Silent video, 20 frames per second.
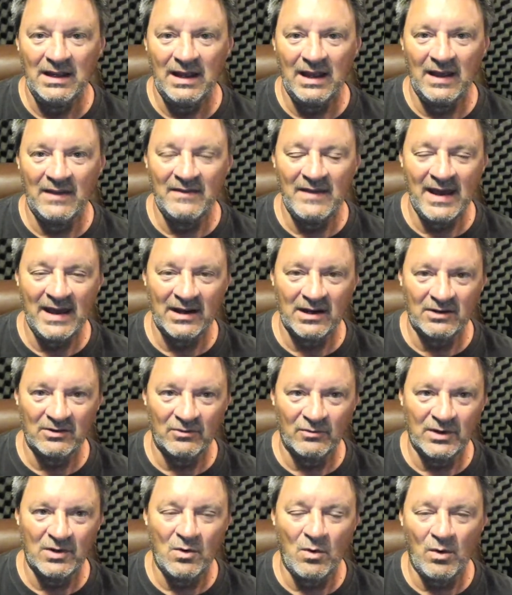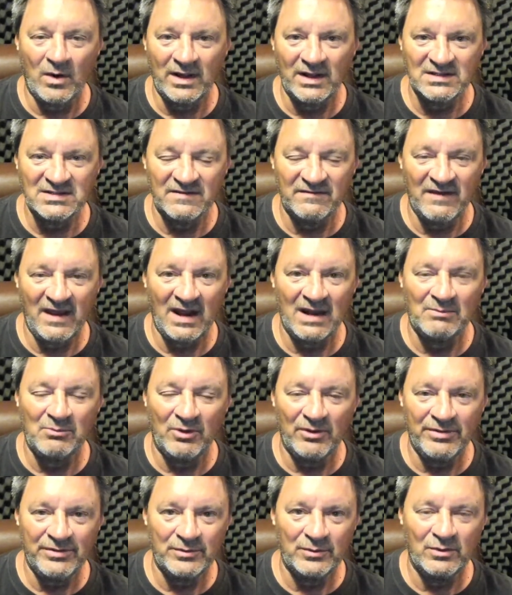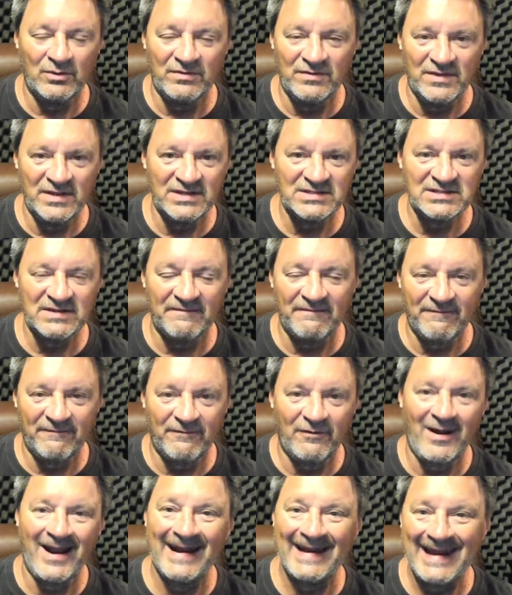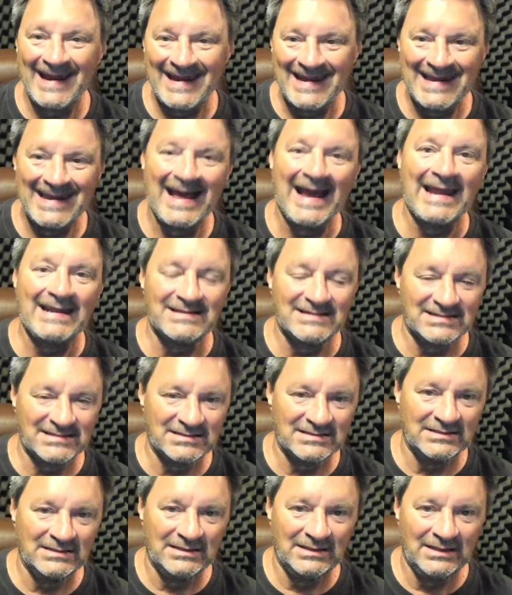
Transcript: and that recording is available through this Friday night.